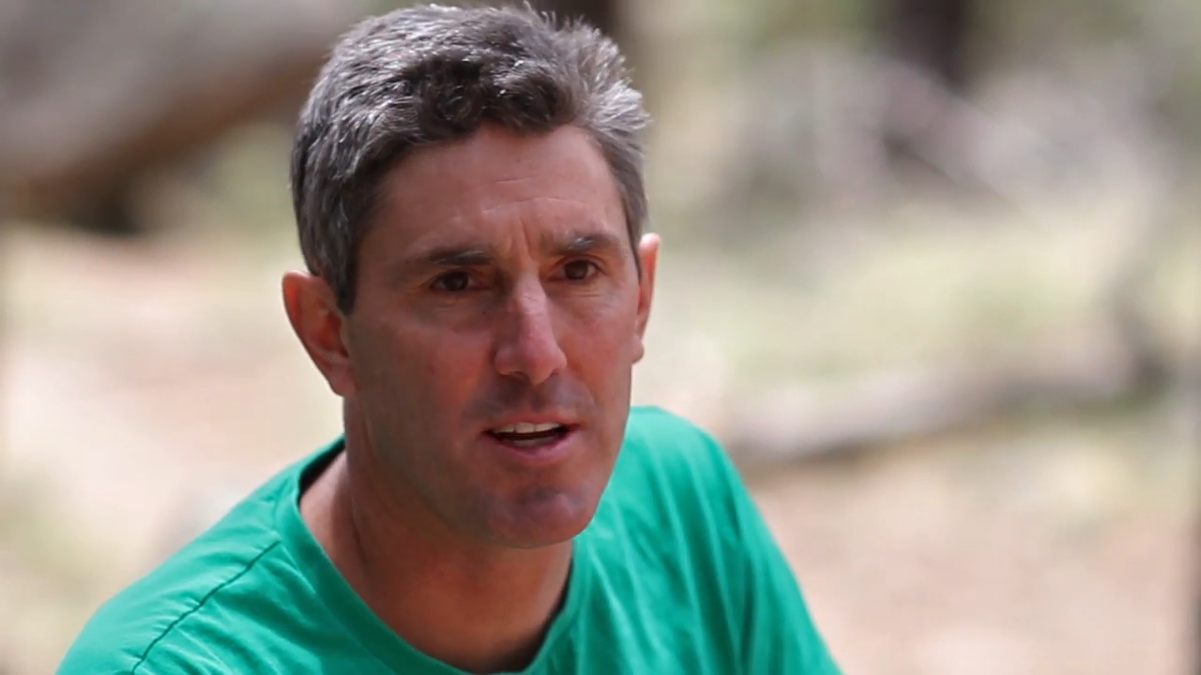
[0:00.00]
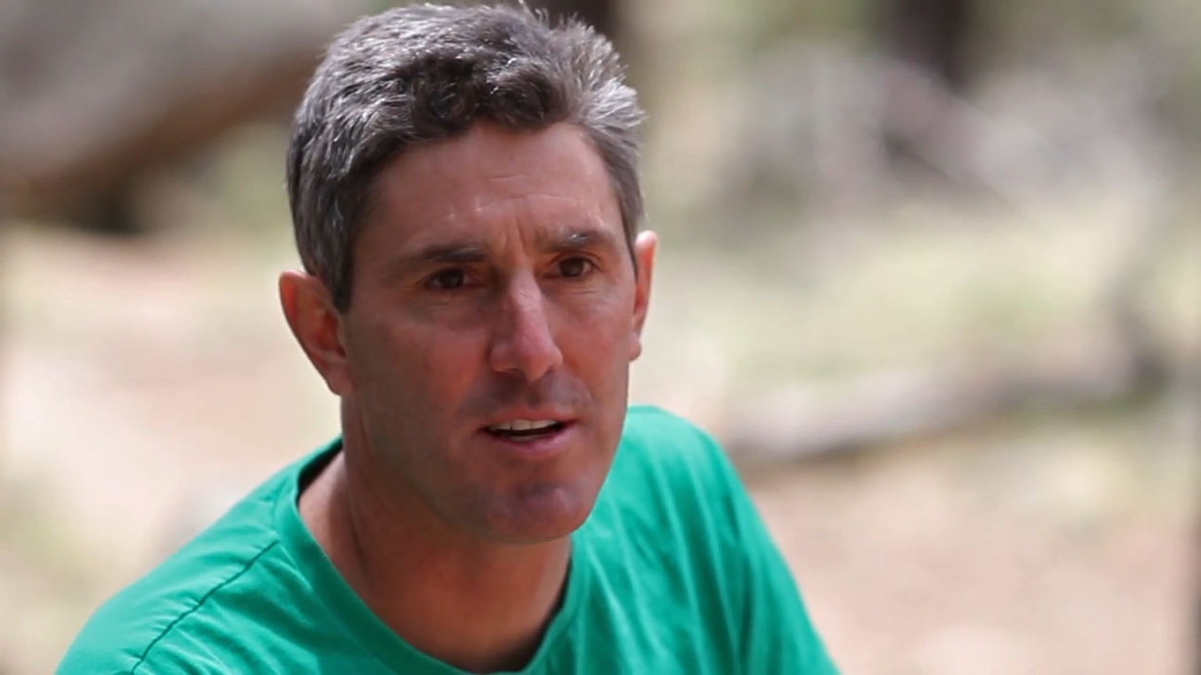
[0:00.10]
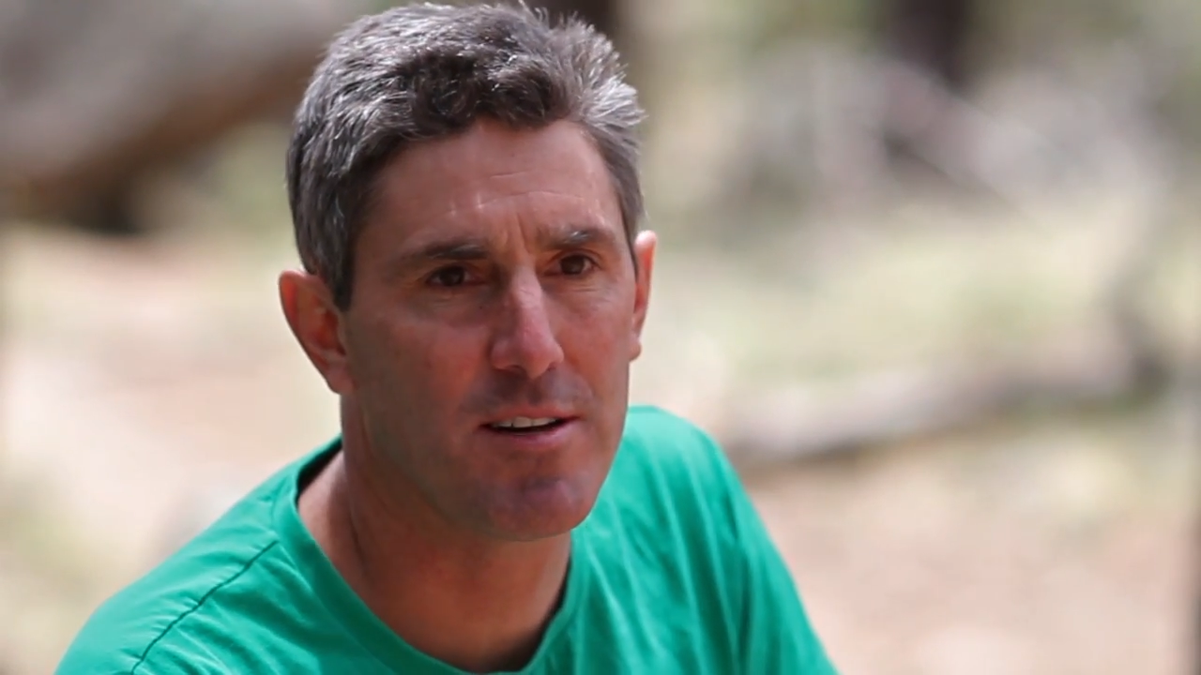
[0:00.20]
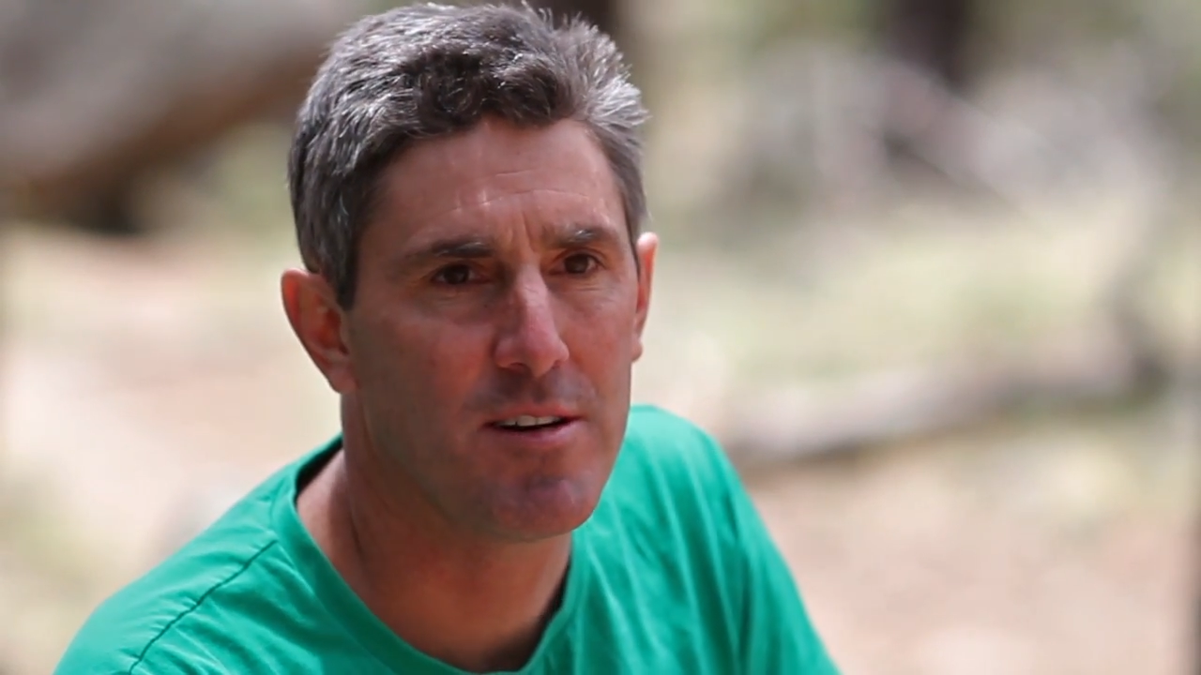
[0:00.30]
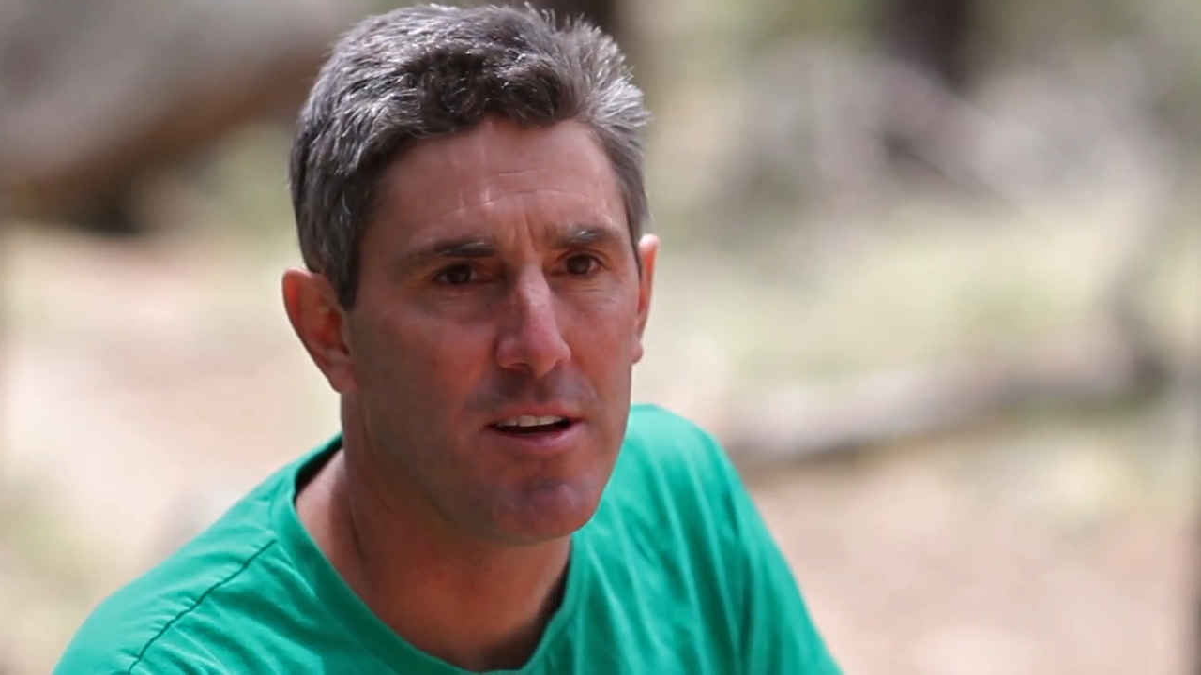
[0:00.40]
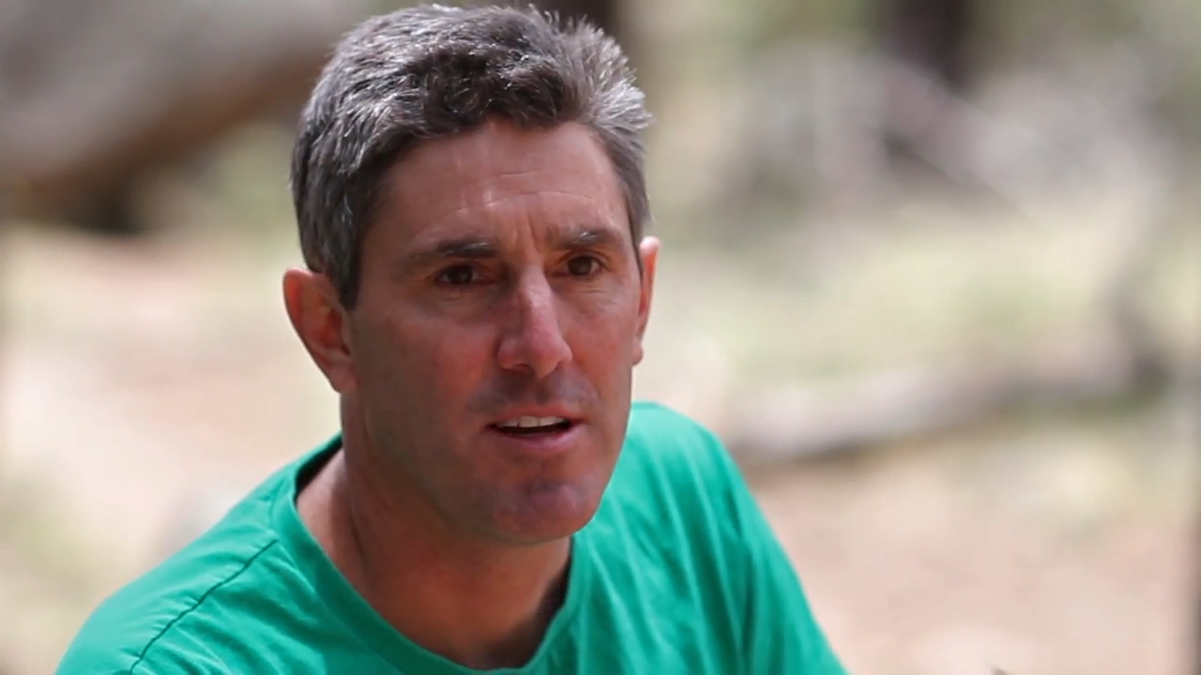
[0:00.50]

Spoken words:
and